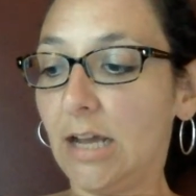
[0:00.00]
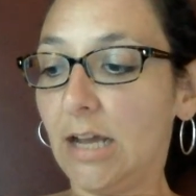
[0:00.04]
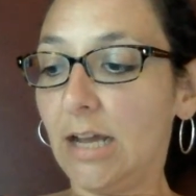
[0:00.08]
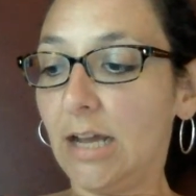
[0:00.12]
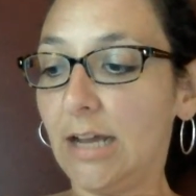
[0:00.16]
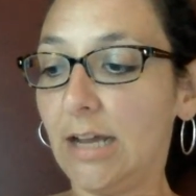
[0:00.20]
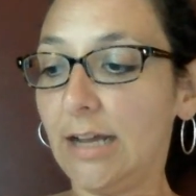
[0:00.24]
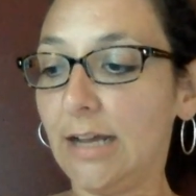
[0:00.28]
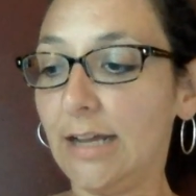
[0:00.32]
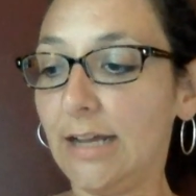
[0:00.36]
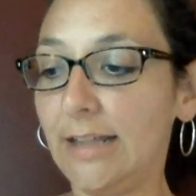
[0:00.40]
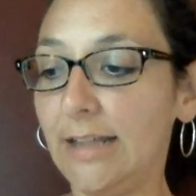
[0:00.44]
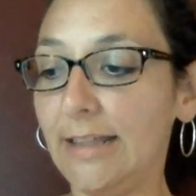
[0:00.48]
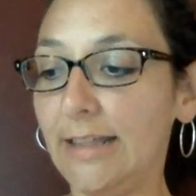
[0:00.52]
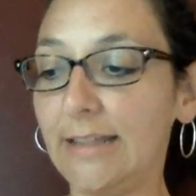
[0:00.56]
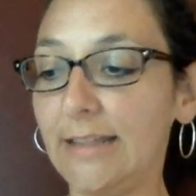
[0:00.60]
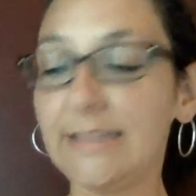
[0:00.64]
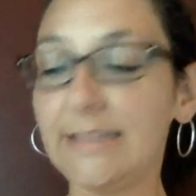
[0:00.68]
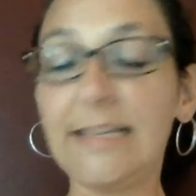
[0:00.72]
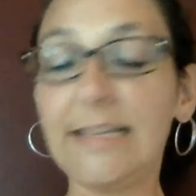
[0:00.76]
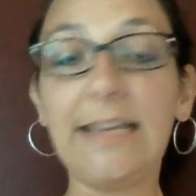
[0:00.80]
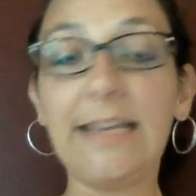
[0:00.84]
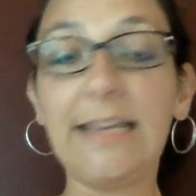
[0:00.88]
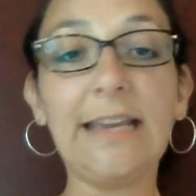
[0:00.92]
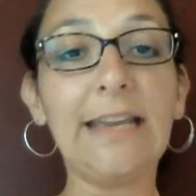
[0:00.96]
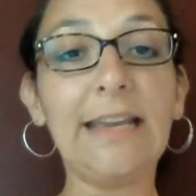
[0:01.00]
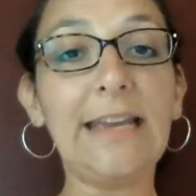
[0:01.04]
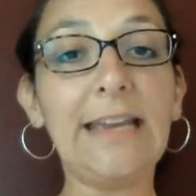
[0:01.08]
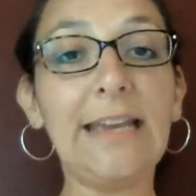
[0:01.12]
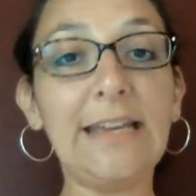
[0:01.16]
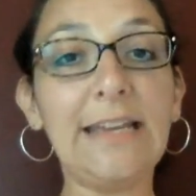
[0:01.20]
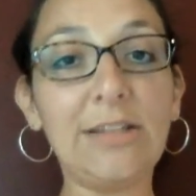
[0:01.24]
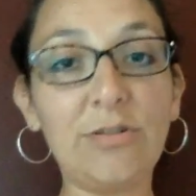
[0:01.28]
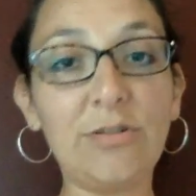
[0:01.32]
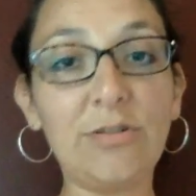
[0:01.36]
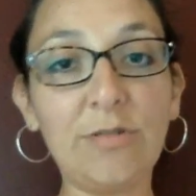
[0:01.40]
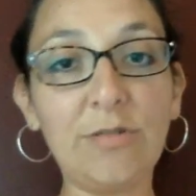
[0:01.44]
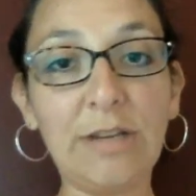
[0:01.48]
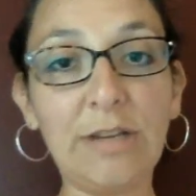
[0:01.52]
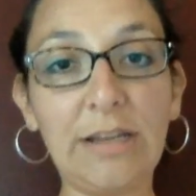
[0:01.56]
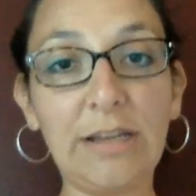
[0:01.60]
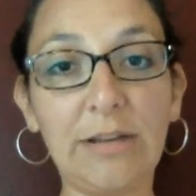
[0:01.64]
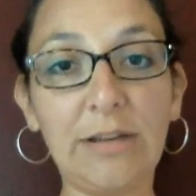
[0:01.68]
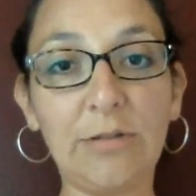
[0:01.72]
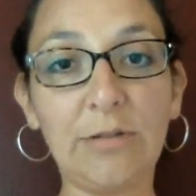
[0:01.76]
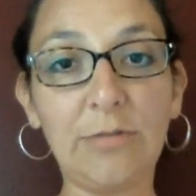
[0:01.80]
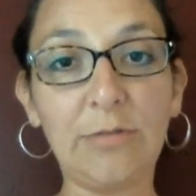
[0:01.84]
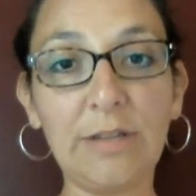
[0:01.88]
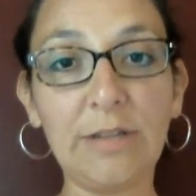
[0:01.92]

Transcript: Let's see, history.